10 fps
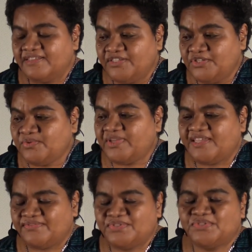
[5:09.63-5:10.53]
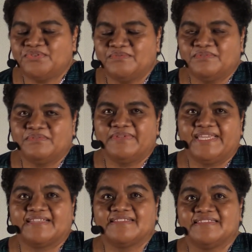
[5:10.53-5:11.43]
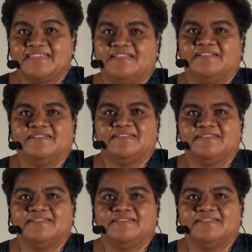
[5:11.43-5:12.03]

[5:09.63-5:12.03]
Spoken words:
you have to excel